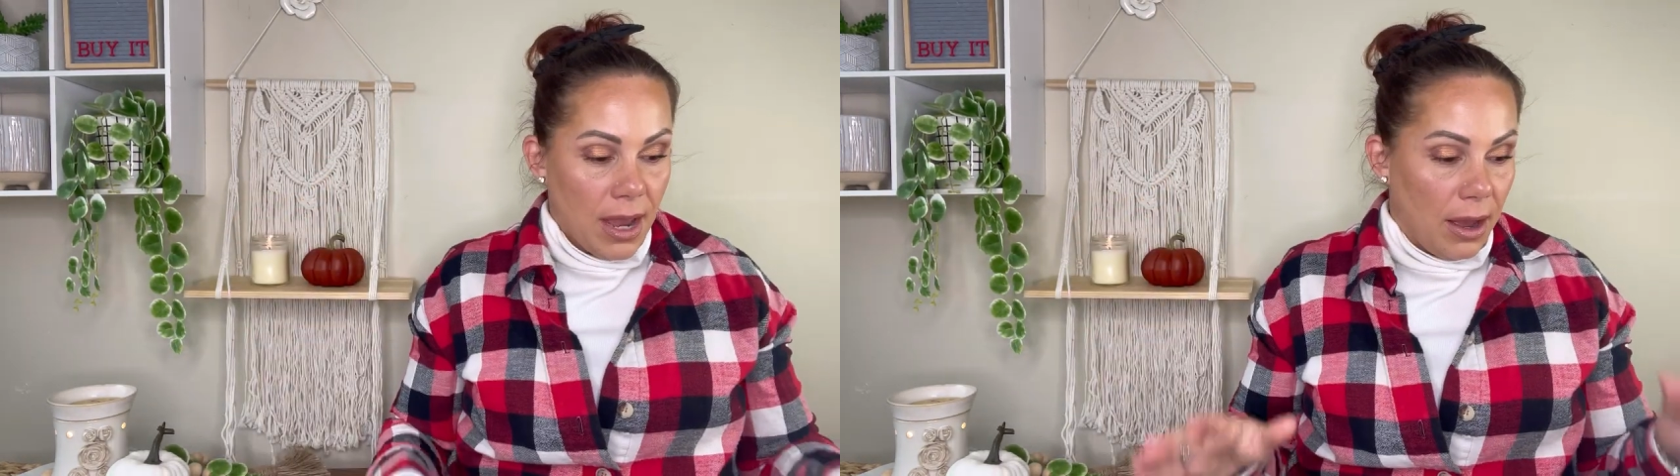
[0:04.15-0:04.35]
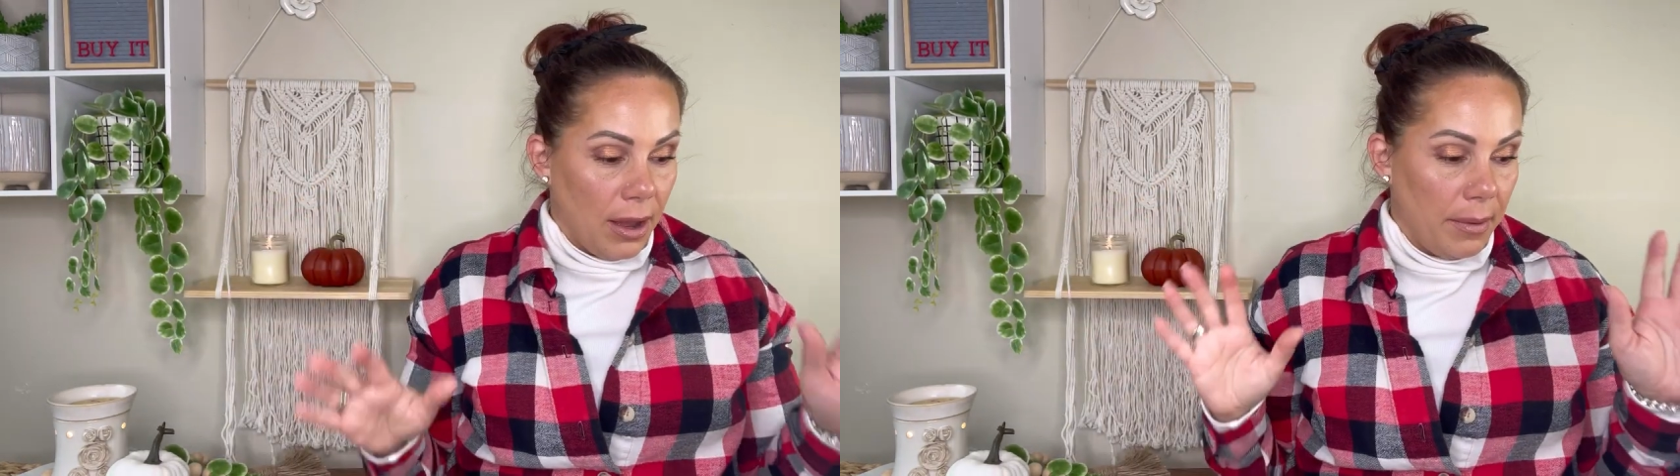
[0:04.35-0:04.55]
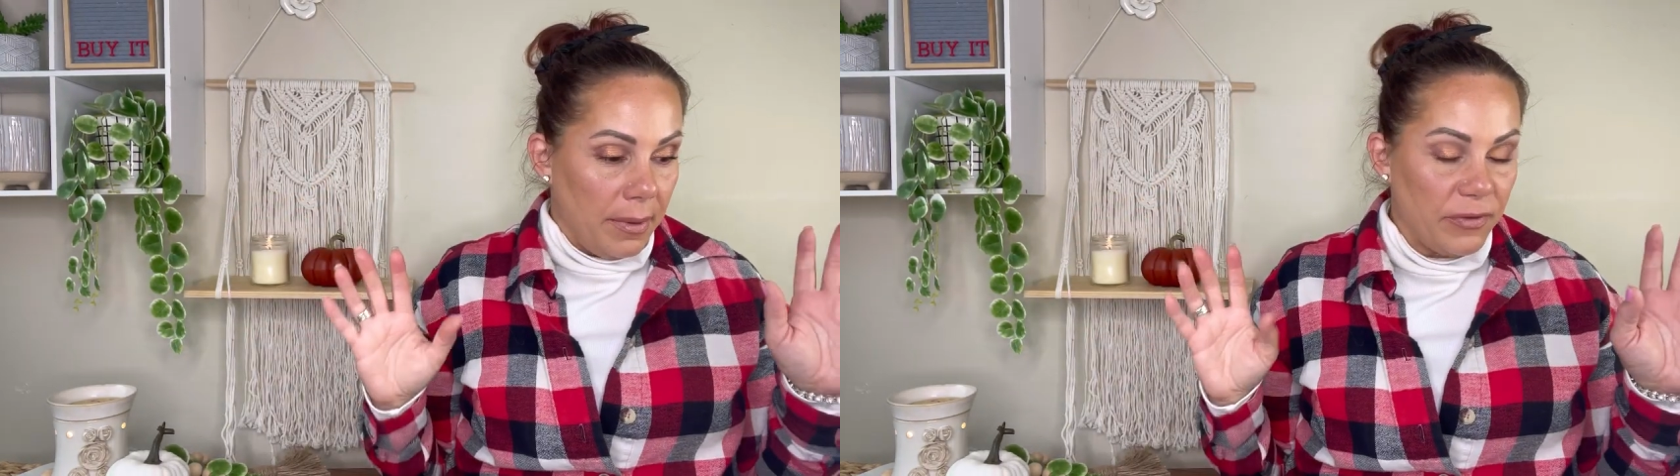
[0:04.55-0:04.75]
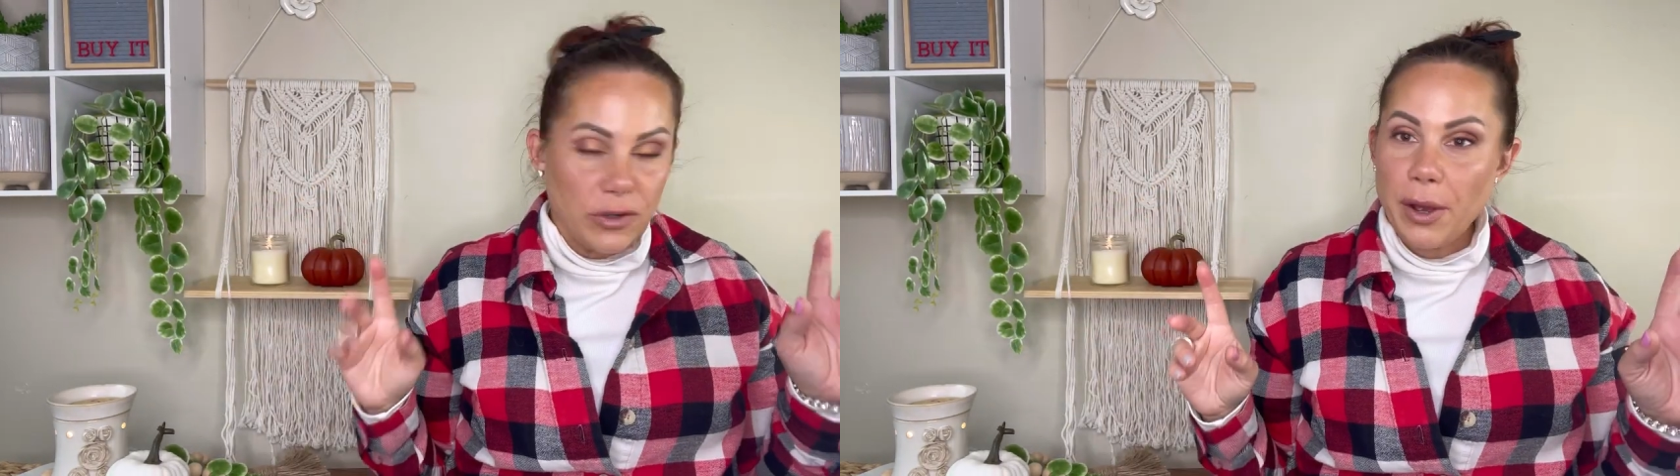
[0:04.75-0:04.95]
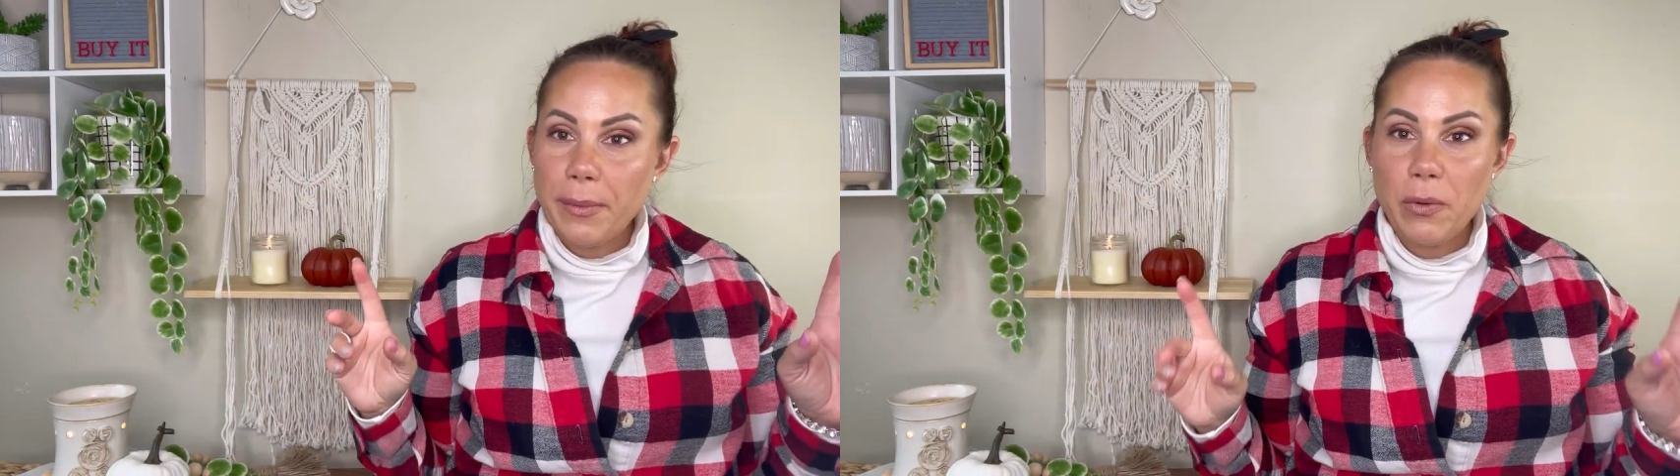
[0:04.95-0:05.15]
um, if you
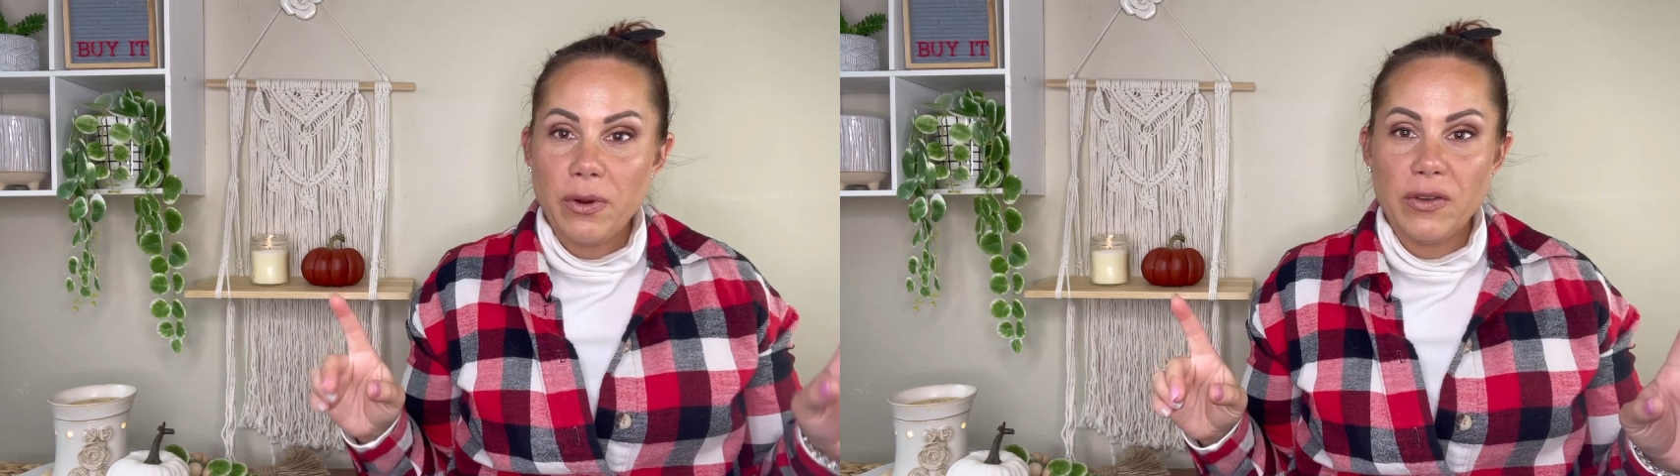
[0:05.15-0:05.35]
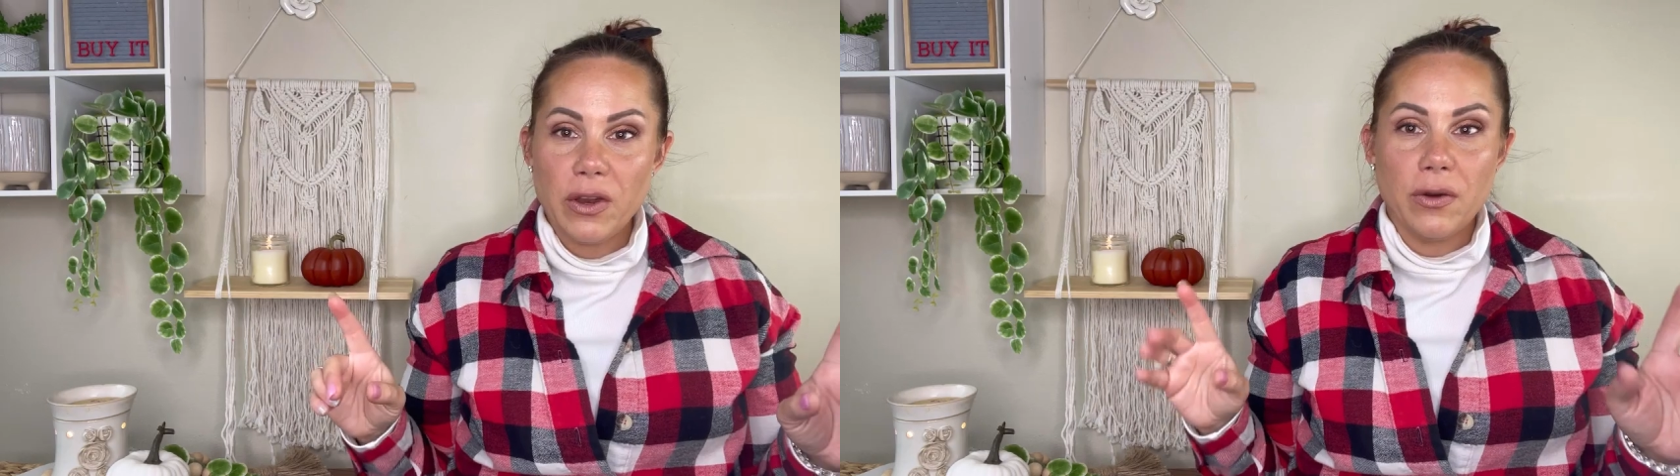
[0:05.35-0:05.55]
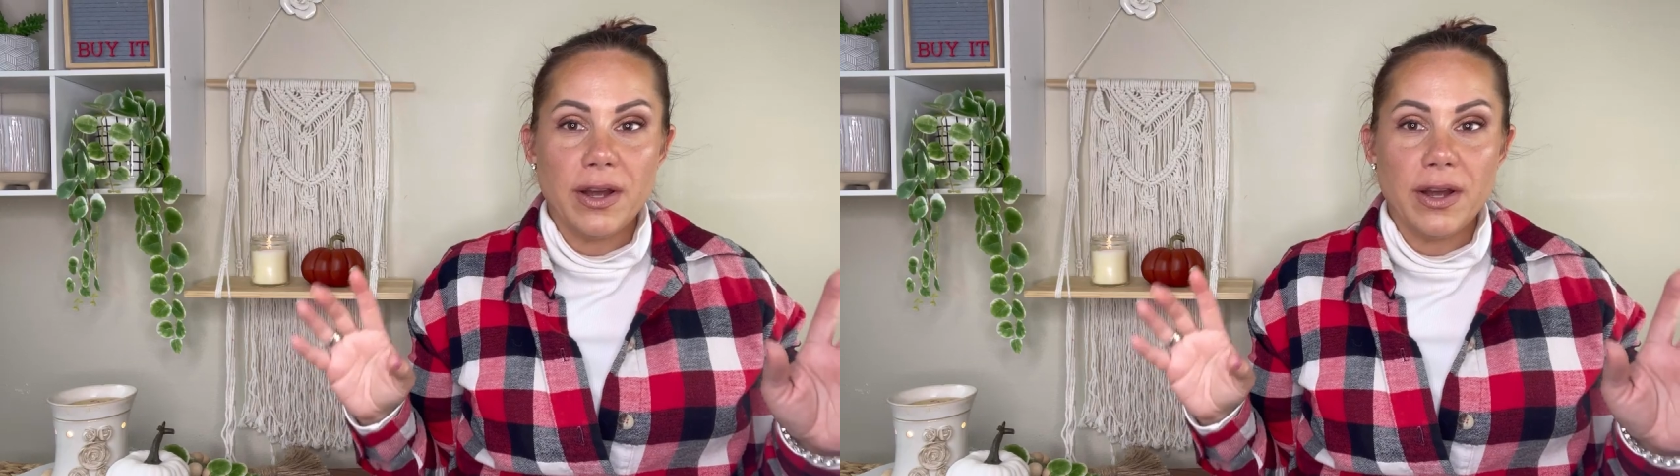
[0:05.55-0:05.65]
saw my one video,